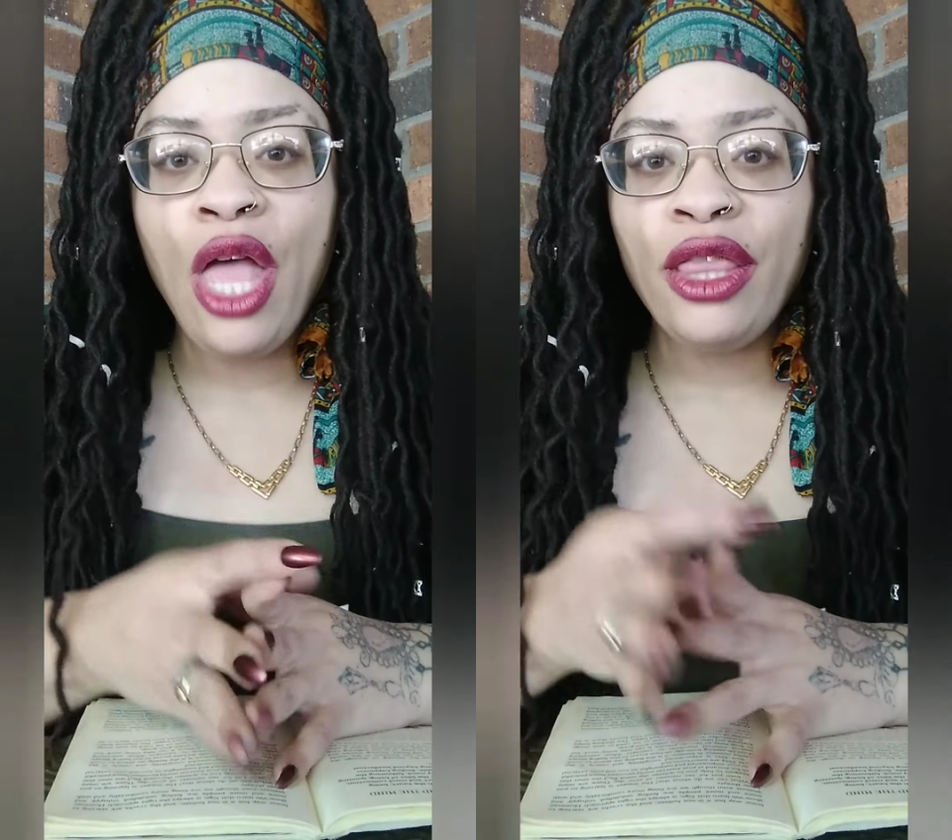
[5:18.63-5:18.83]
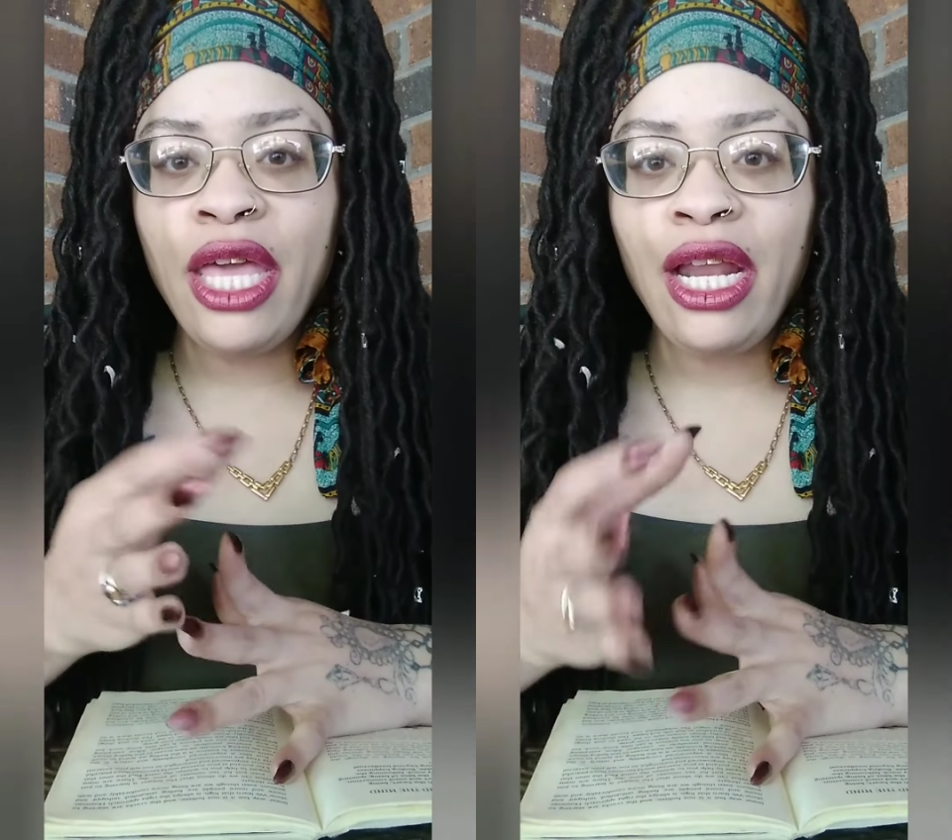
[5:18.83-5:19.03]

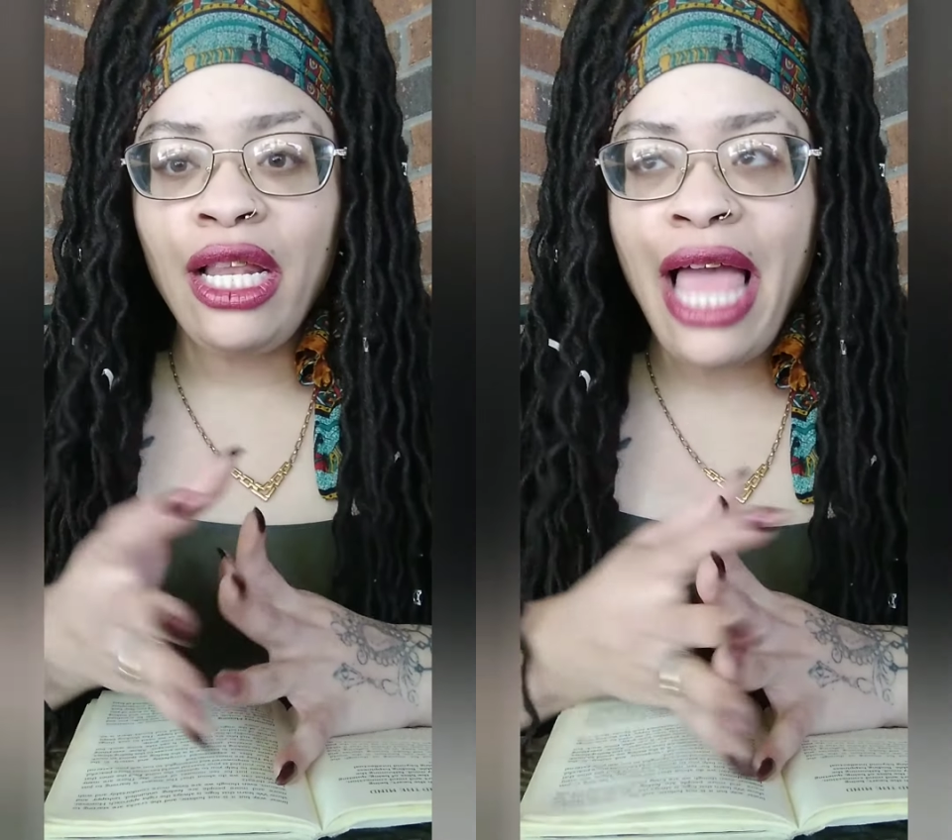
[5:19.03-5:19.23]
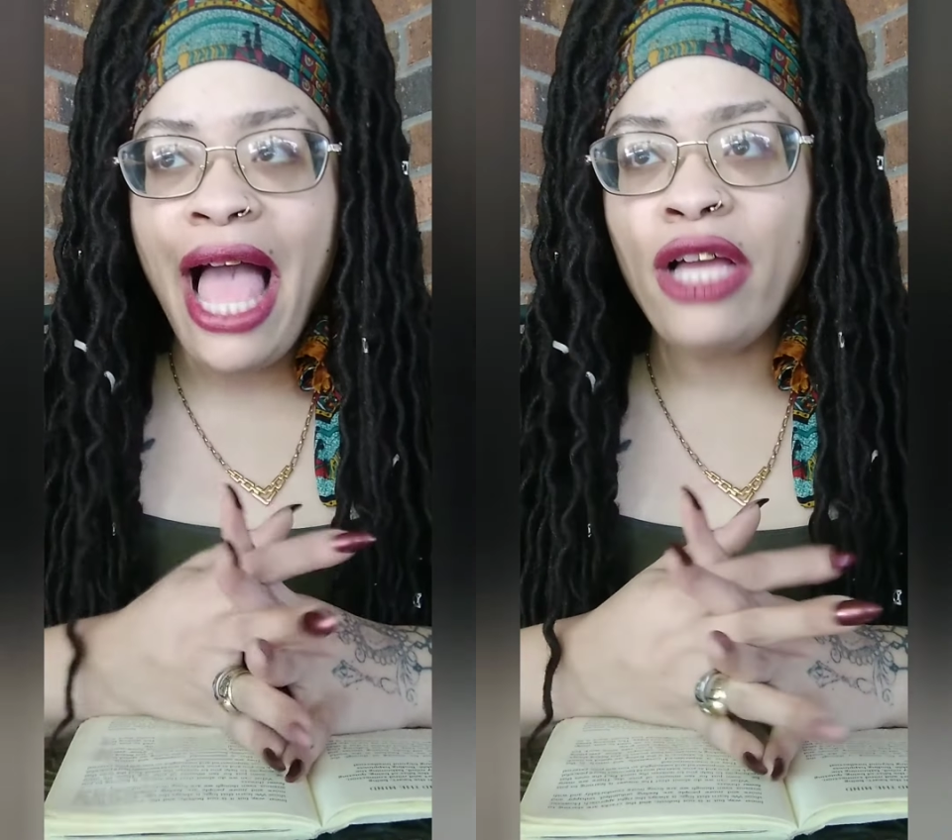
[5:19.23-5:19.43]
that
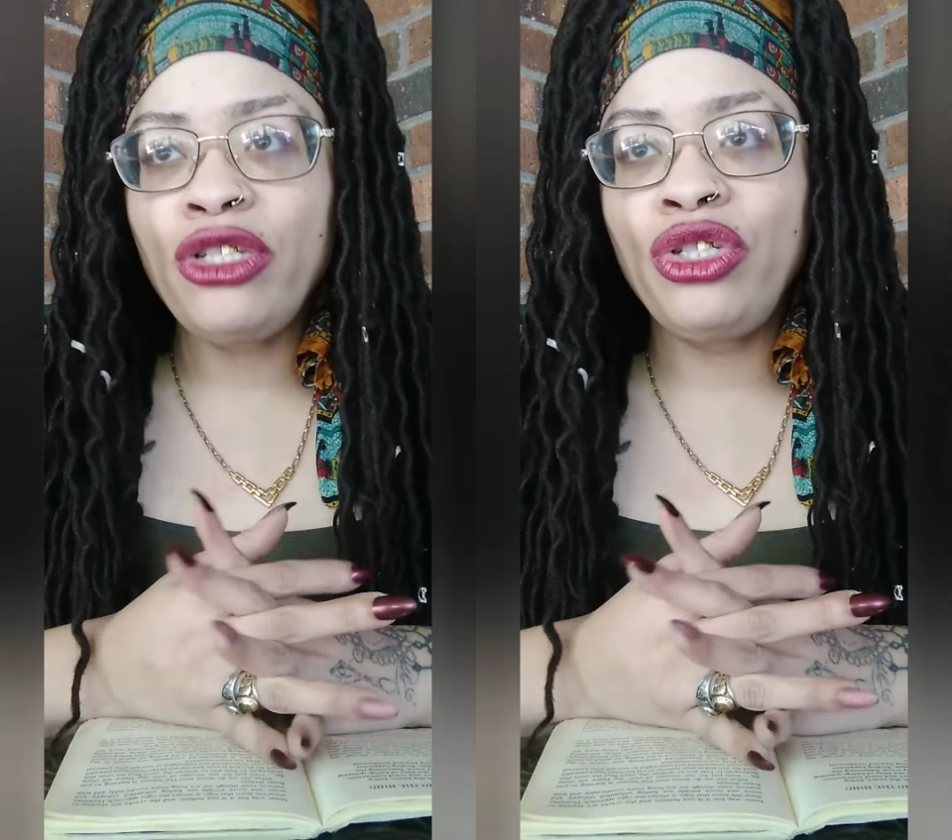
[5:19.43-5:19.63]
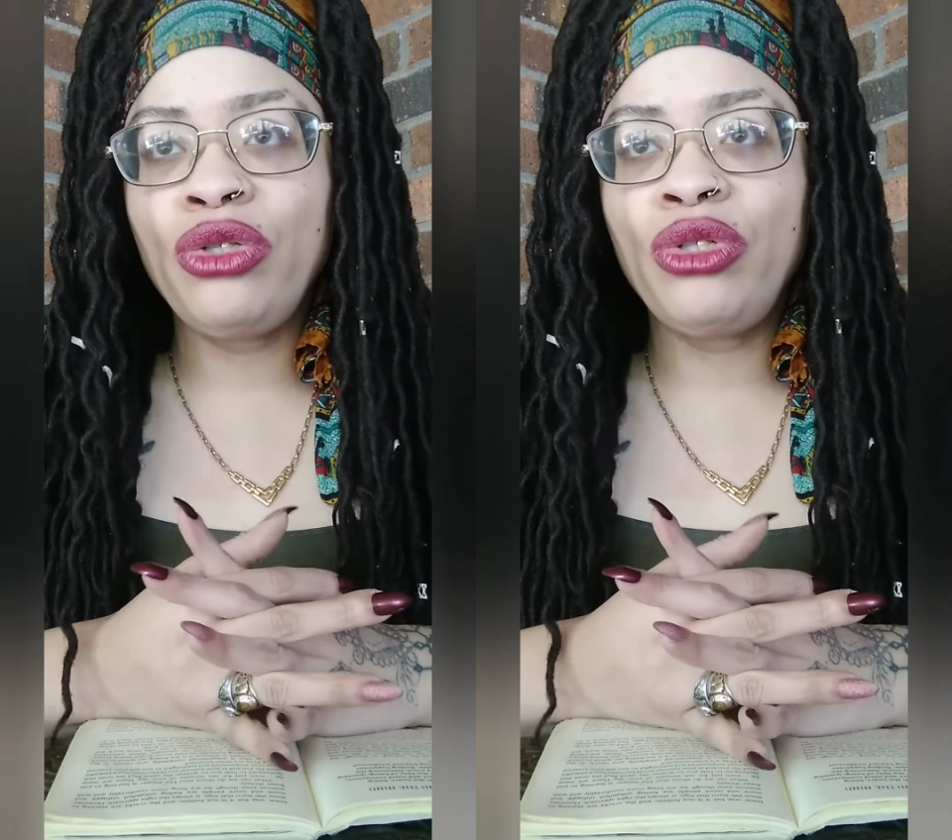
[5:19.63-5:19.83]

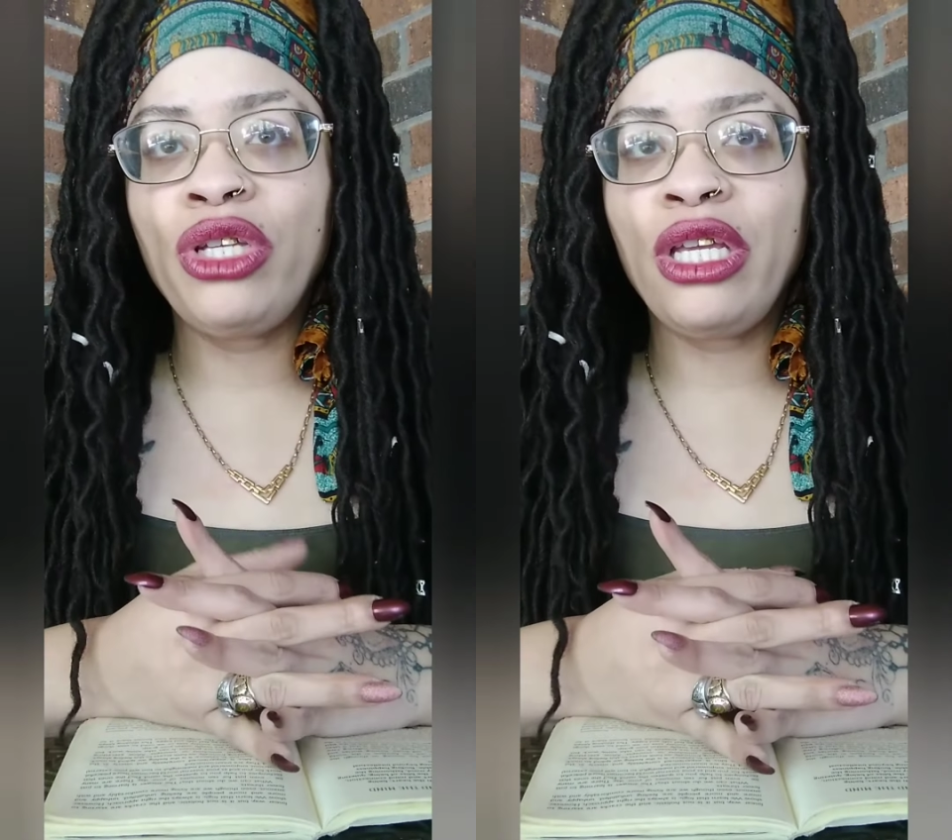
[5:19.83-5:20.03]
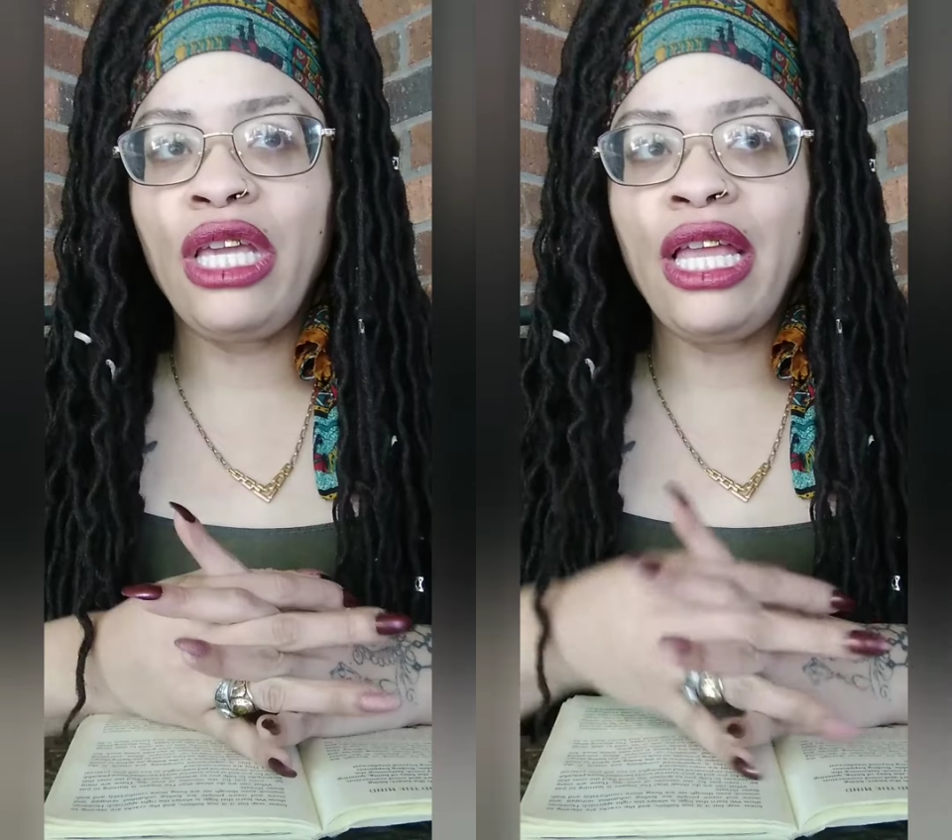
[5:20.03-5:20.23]
allows you
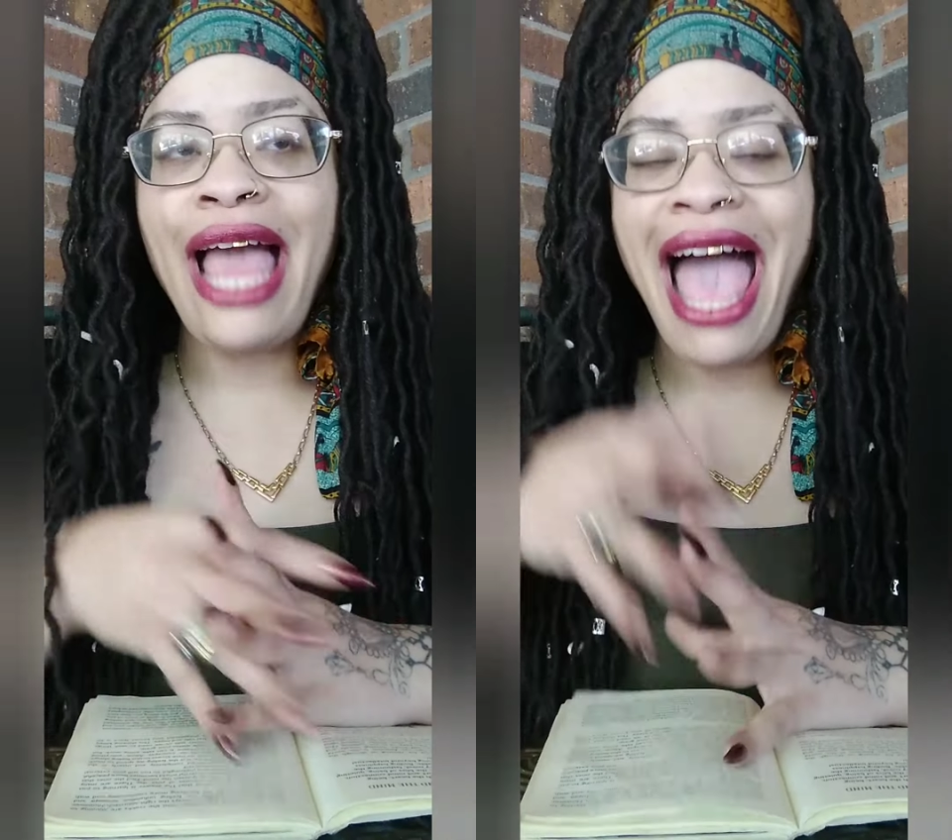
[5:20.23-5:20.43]
to get